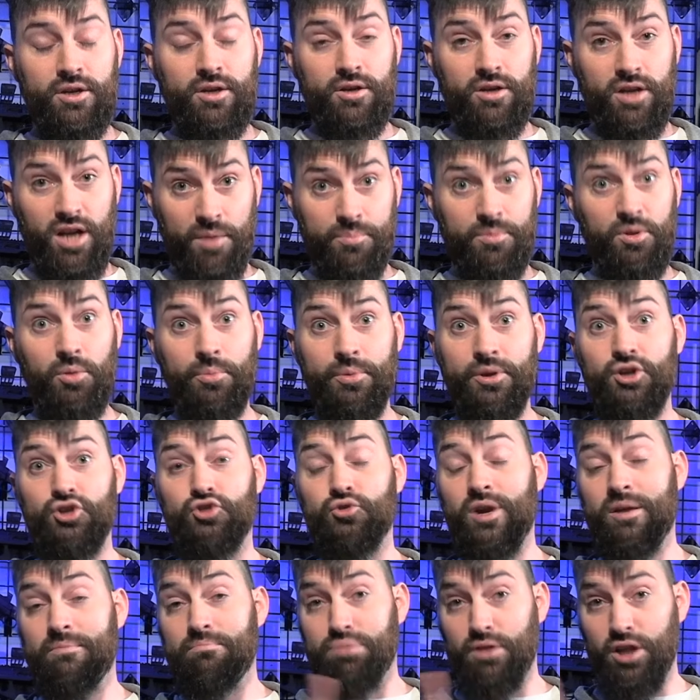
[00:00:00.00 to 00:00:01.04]
nine millimeter
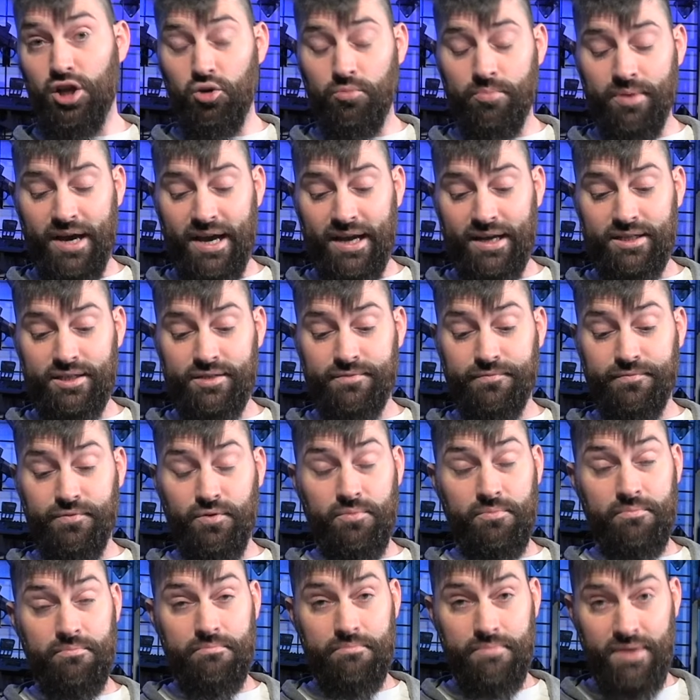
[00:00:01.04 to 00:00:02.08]
direct blowbacks,
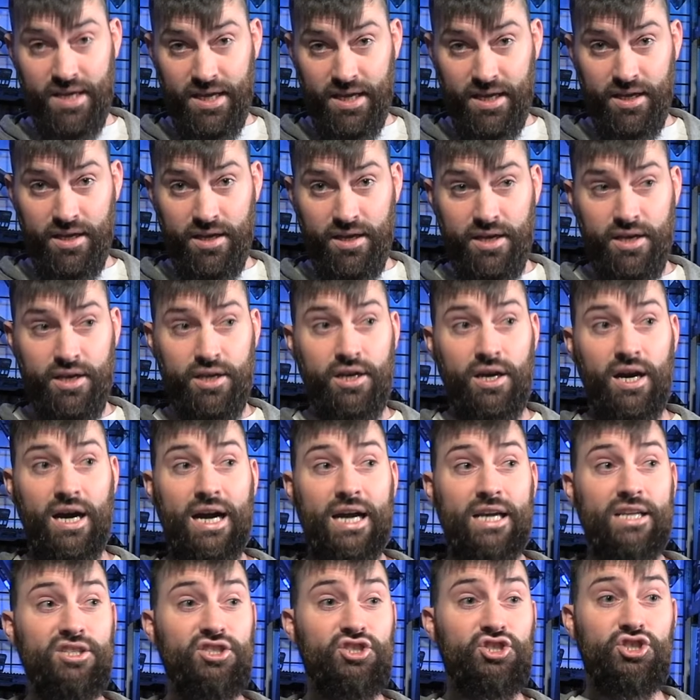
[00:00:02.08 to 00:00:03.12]
for me,
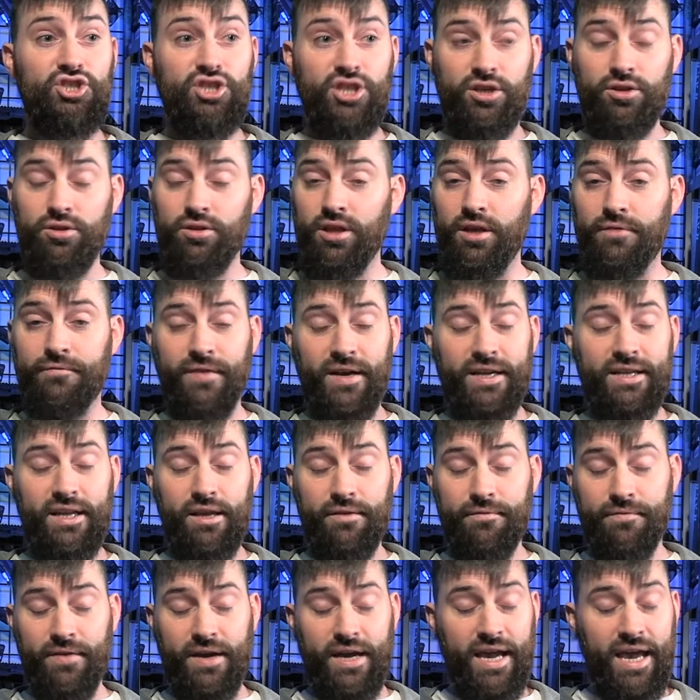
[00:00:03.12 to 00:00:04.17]
I generally, if I
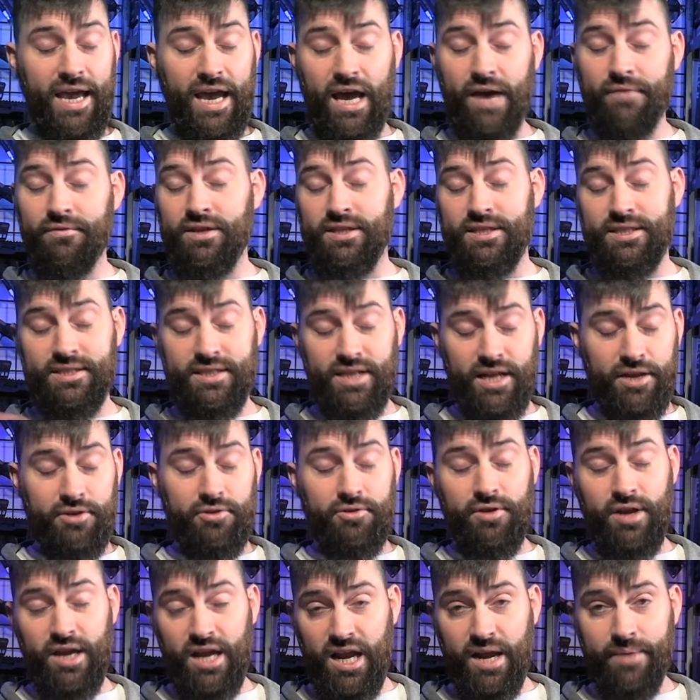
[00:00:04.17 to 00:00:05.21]
if I have a
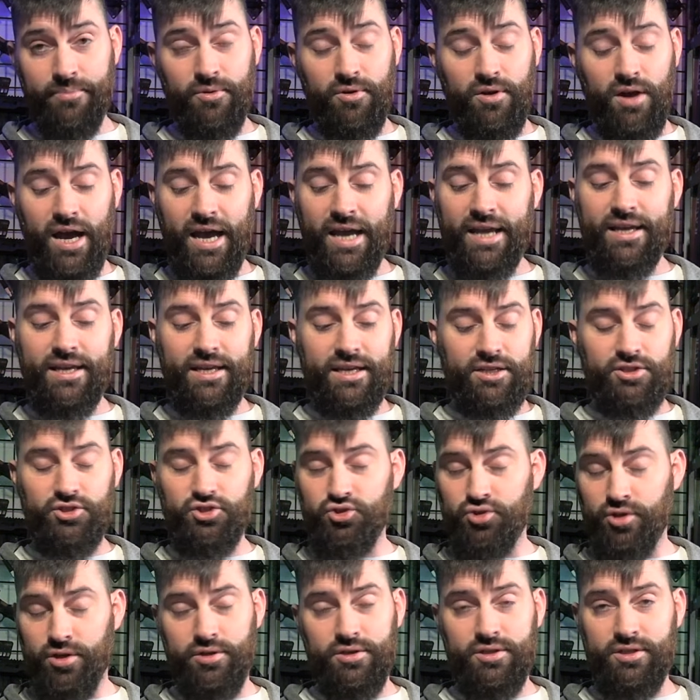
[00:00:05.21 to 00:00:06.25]
standard hammer, I get
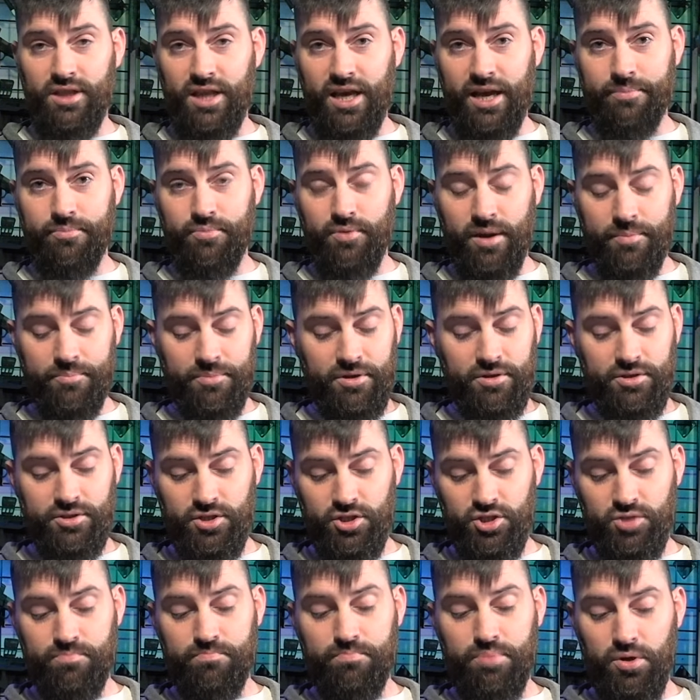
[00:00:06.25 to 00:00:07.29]
trigger slap, right? Because
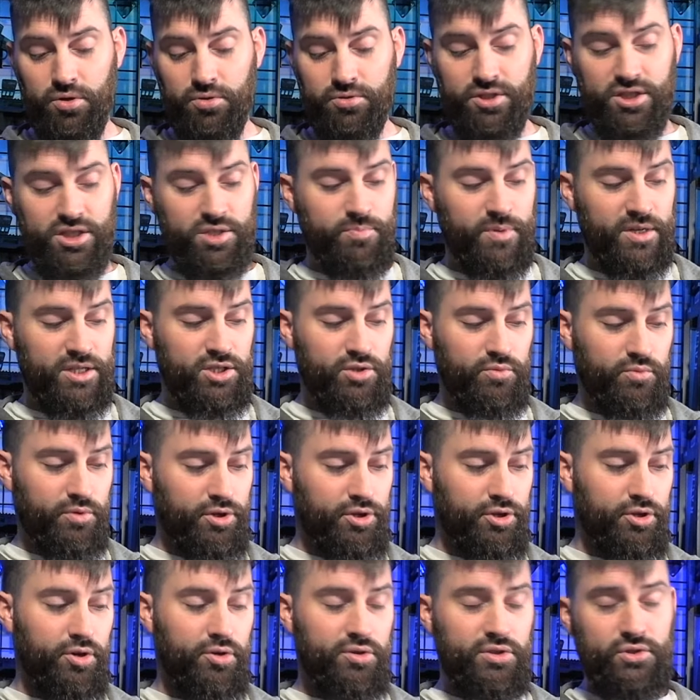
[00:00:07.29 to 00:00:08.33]
those bolts, especially when
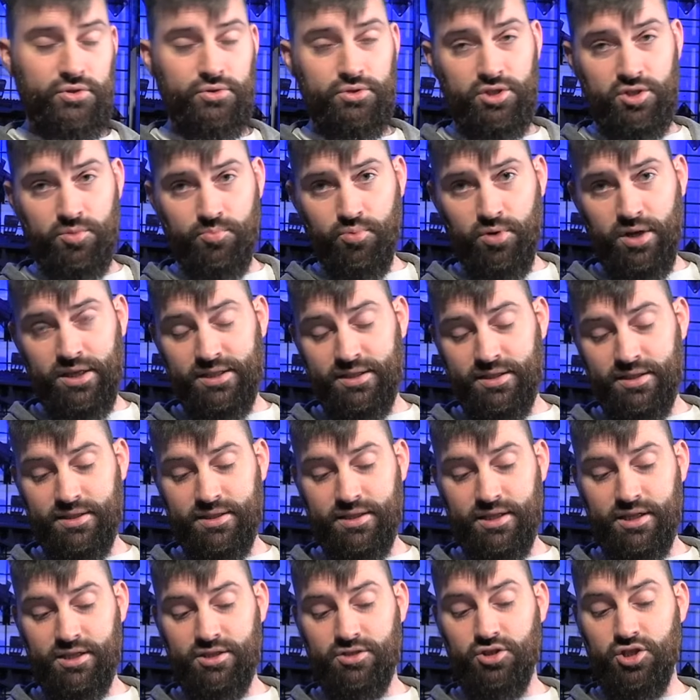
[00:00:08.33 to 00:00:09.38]
you go to suppress these
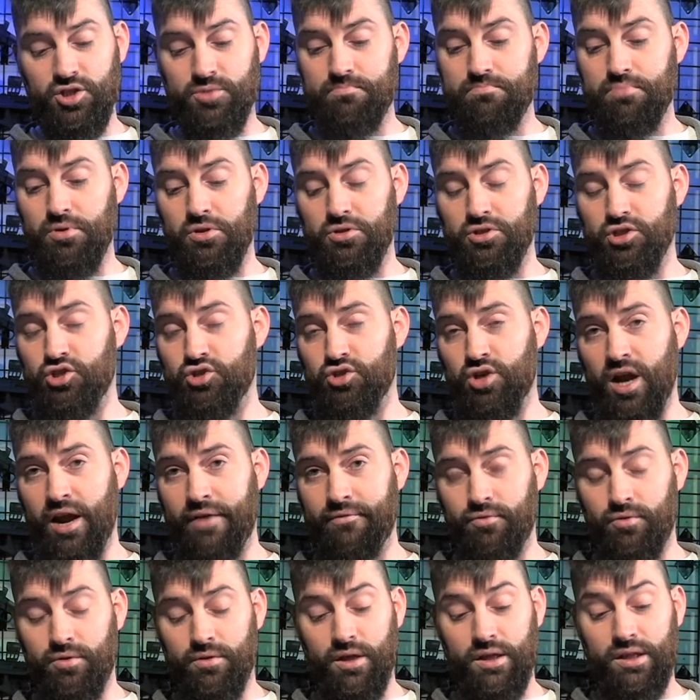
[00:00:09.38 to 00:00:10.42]
things, those bolts
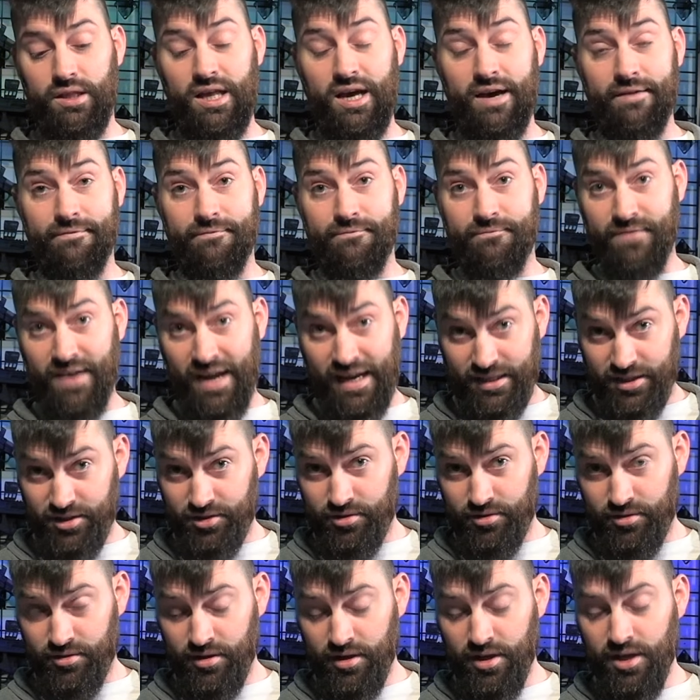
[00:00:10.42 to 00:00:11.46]
travel a lot
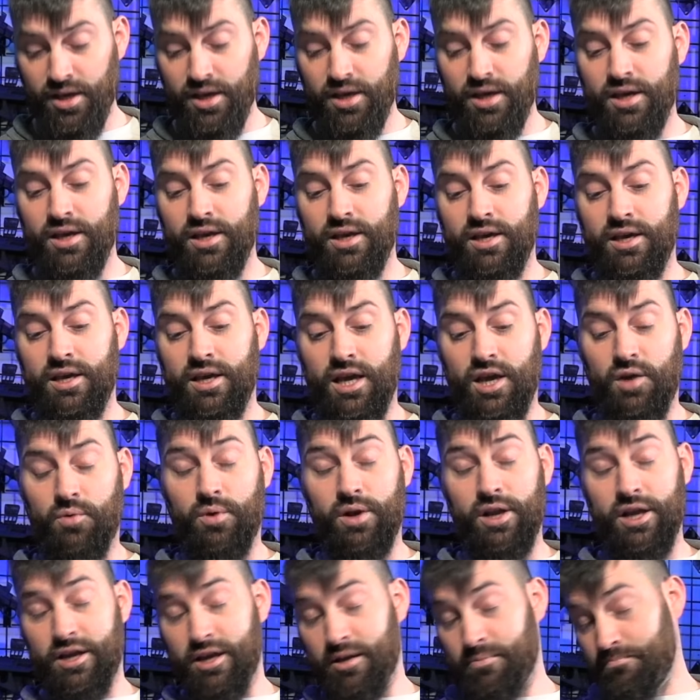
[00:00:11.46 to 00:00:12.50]
faster and
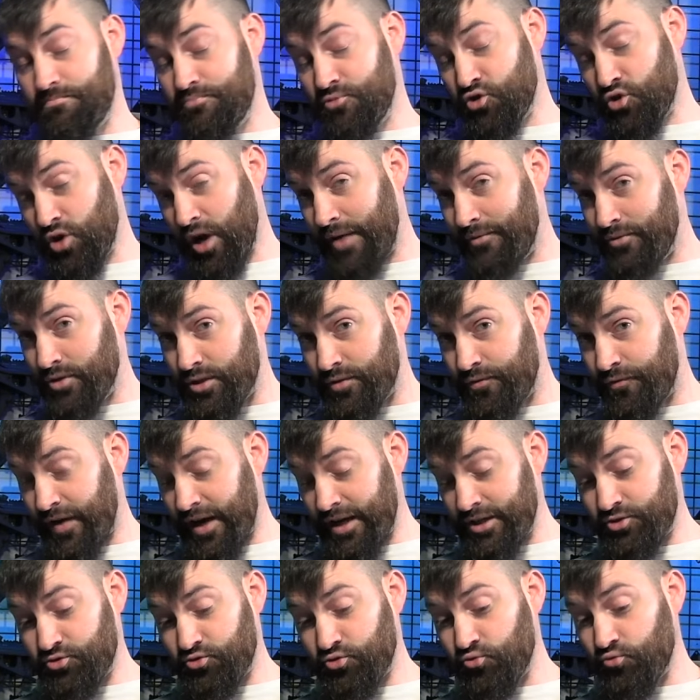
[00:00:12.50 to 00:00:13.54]
when it travels
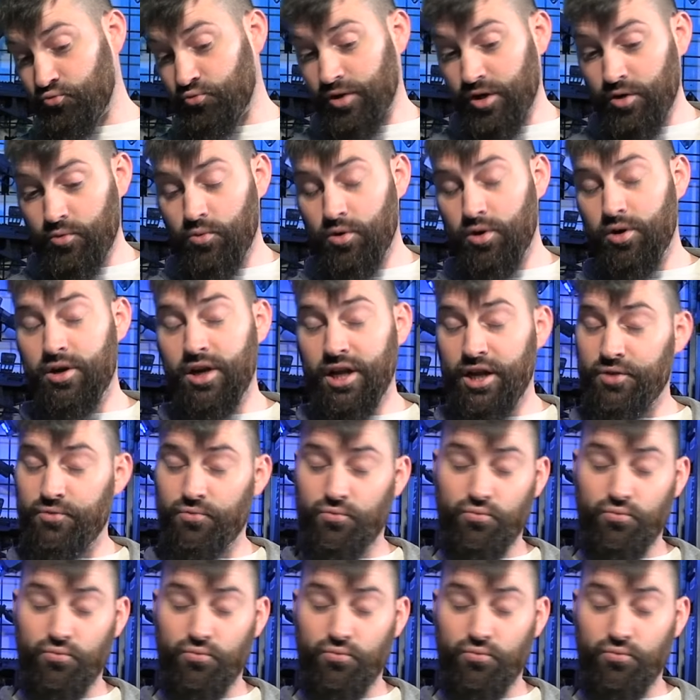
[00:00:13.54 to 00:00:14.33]
faster rearward, it